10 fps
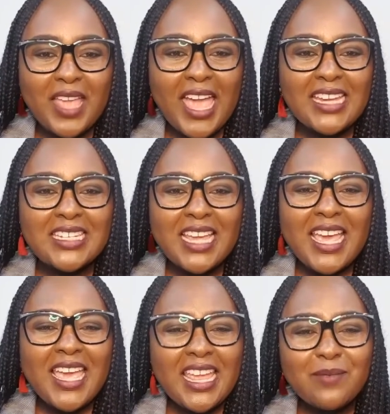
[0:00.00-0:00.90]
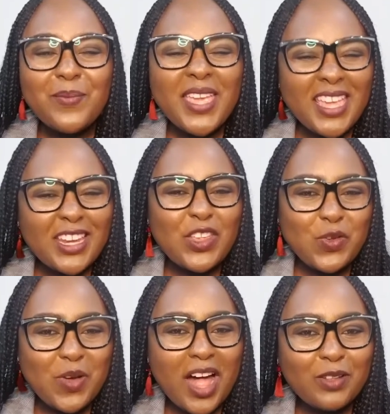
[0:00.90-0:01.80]
and in being in a
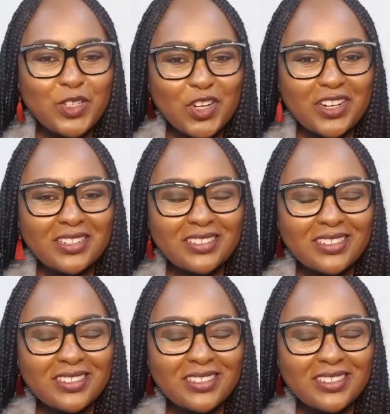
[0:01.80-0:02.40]
new culture.